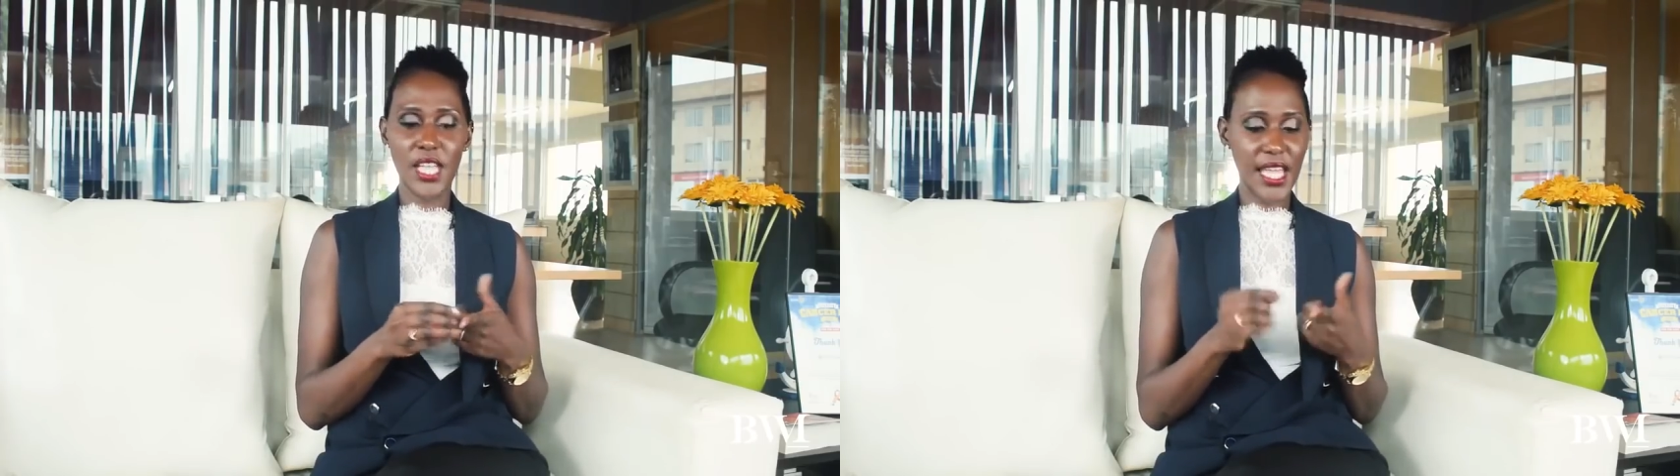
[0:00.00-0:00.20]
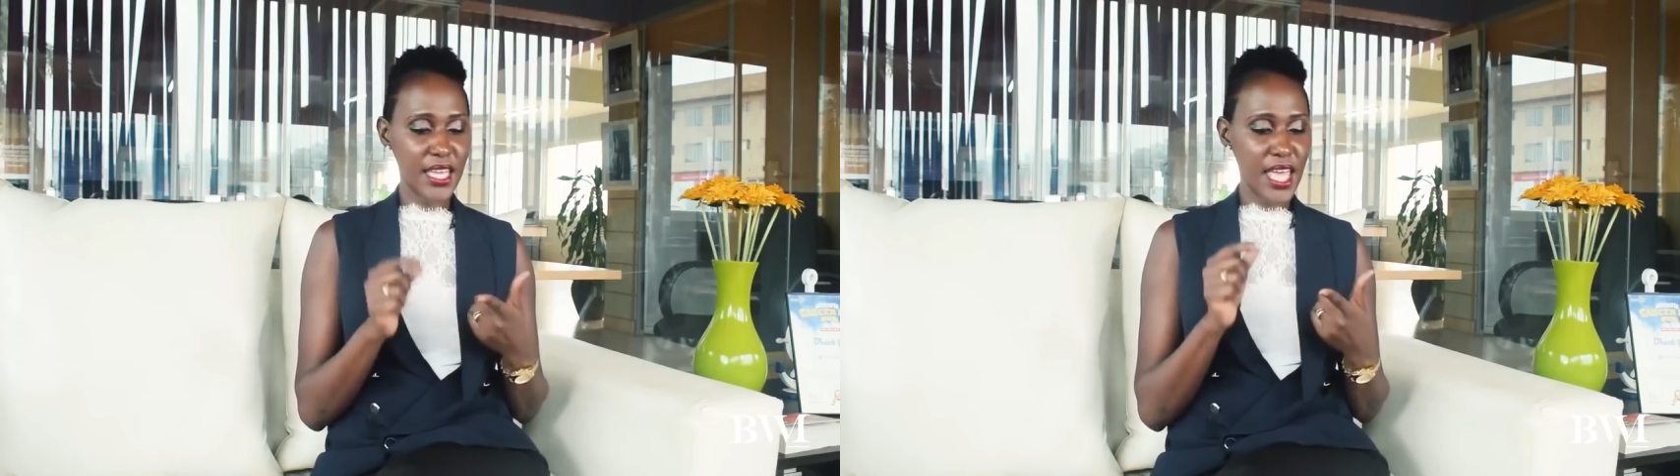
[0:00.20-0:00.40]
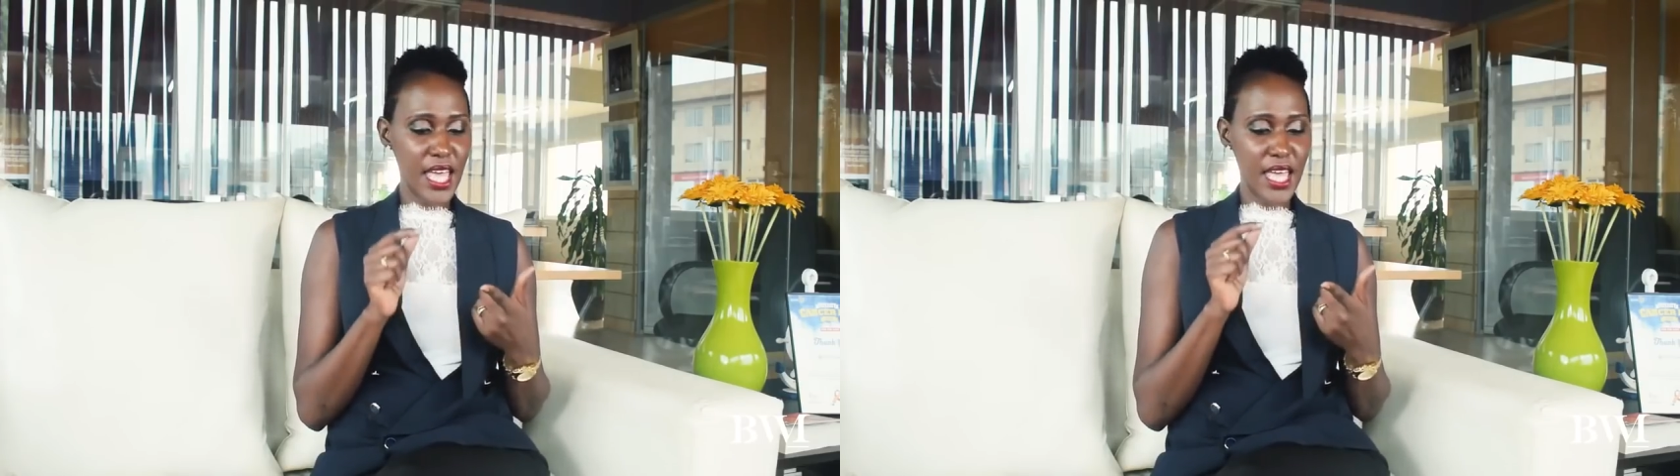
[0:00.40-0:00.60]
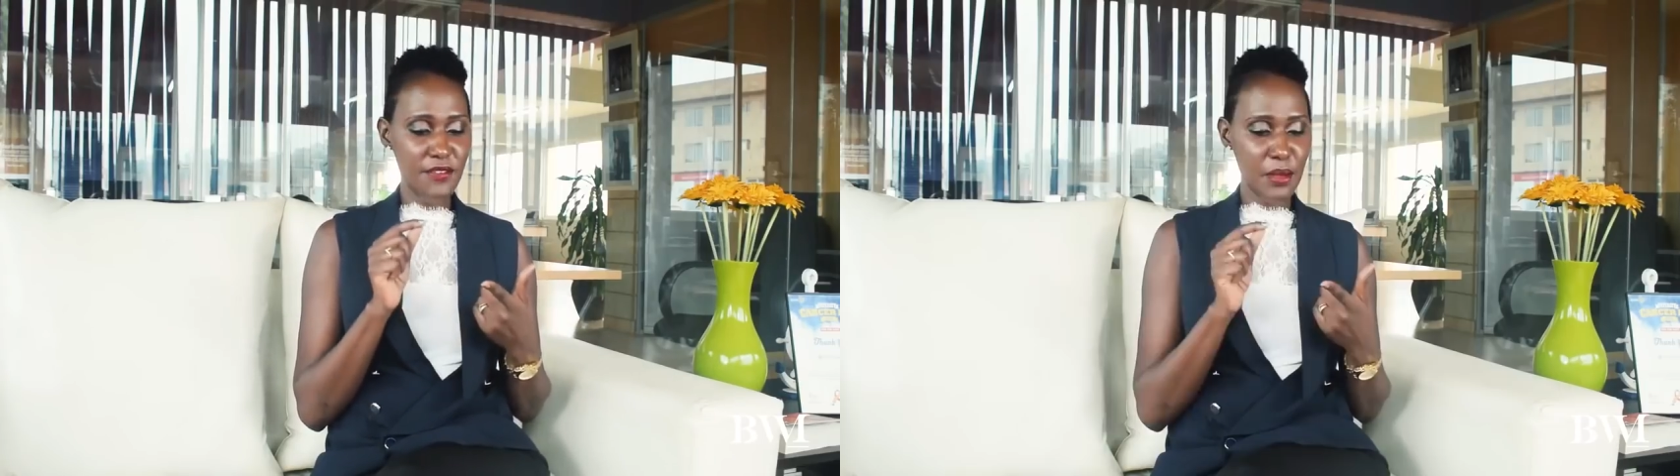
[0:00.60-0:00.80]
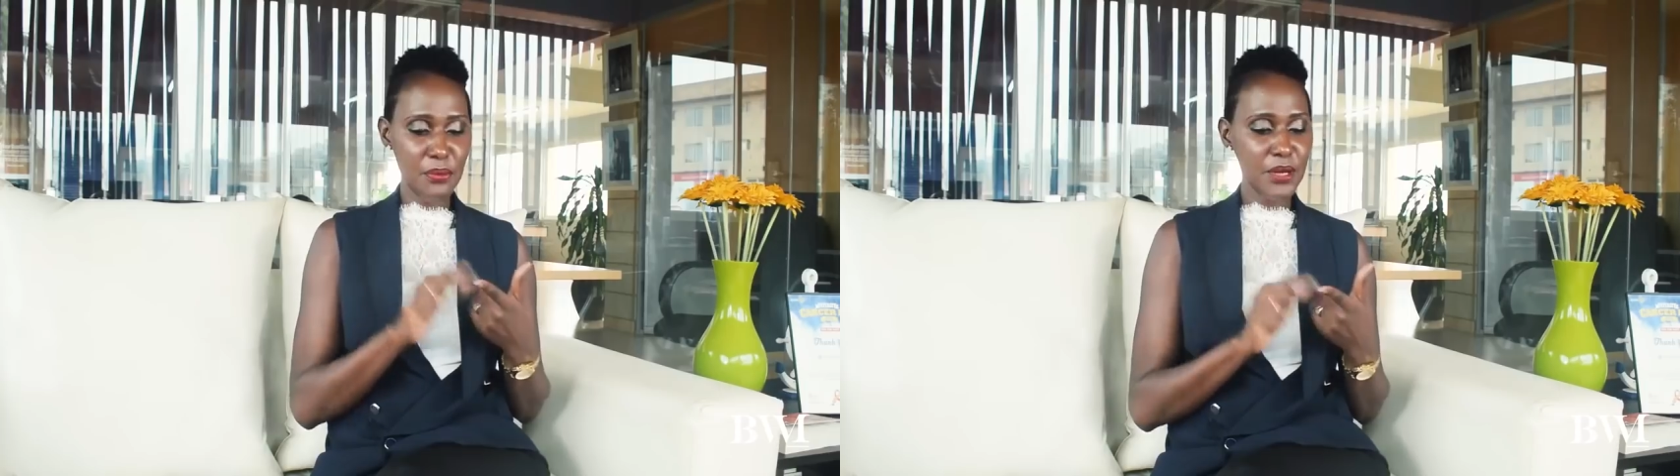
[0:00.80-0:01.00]
Like,
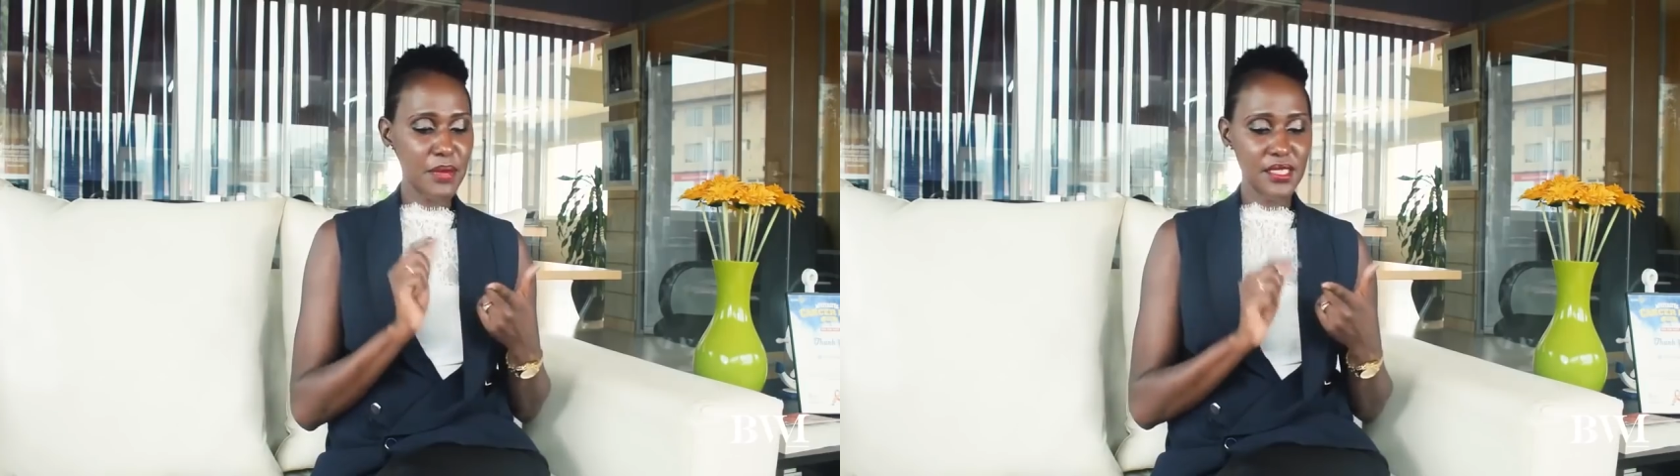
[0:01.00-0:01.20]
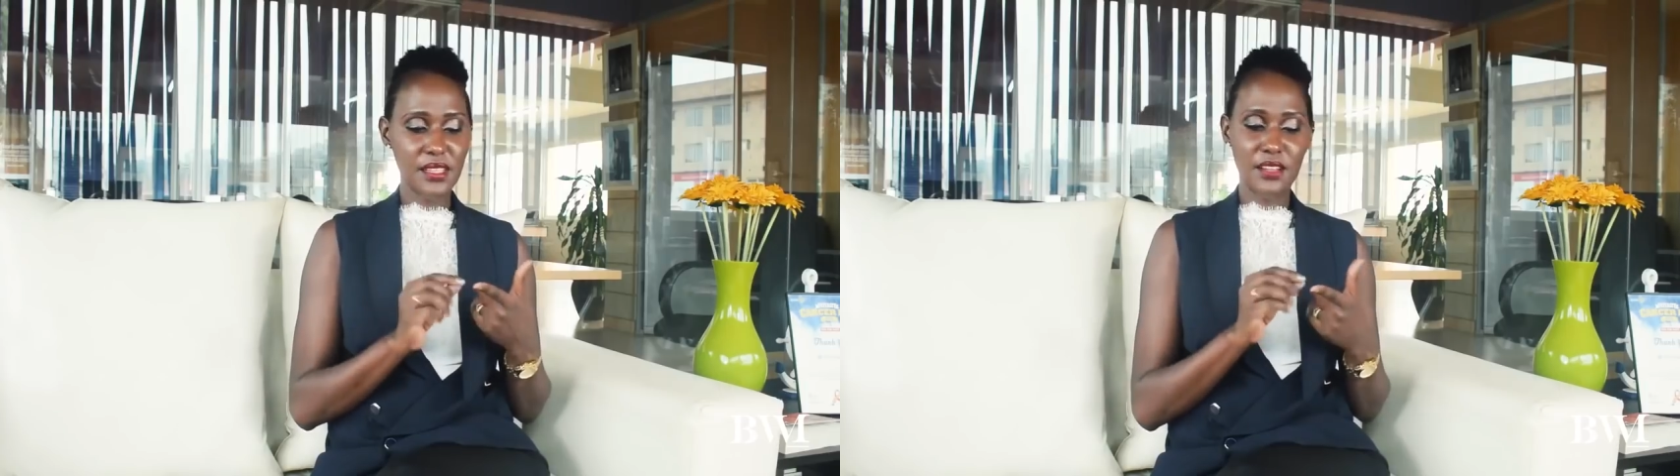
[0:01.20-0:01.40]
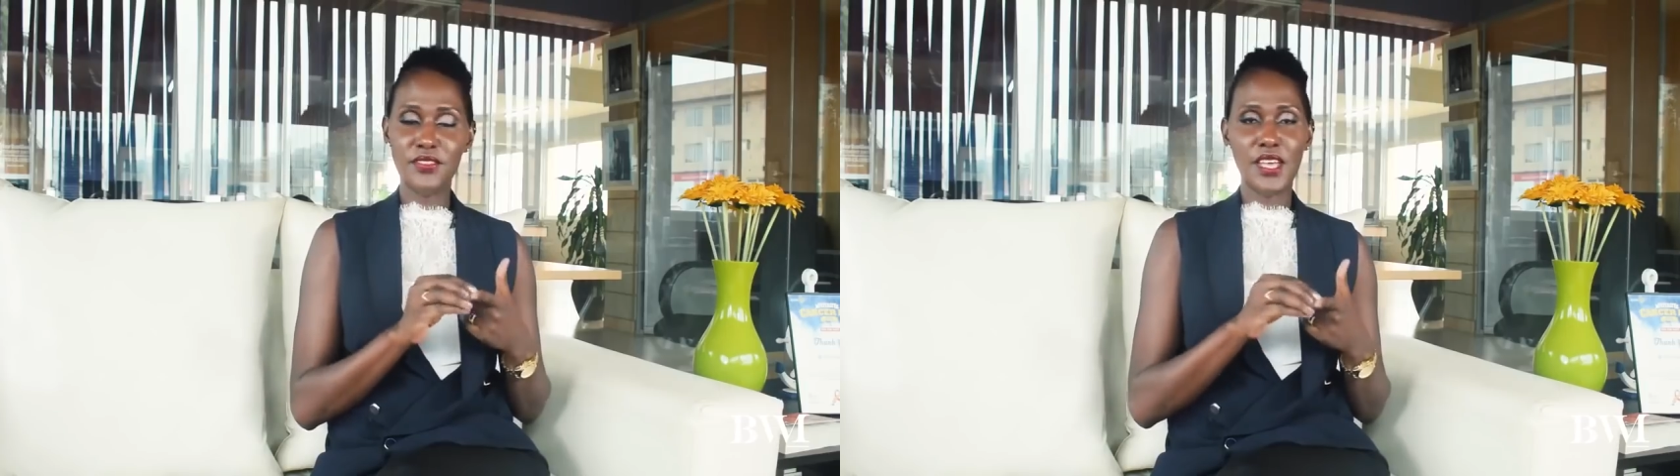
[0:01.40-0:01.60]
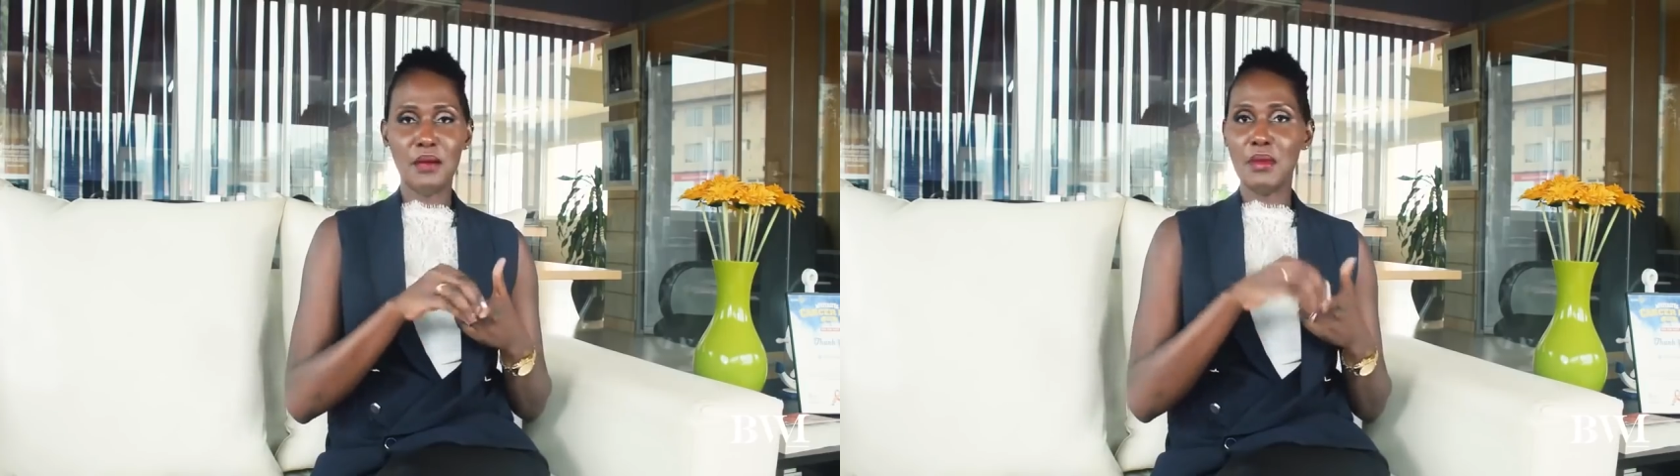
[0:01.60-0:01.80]
if I prick myself,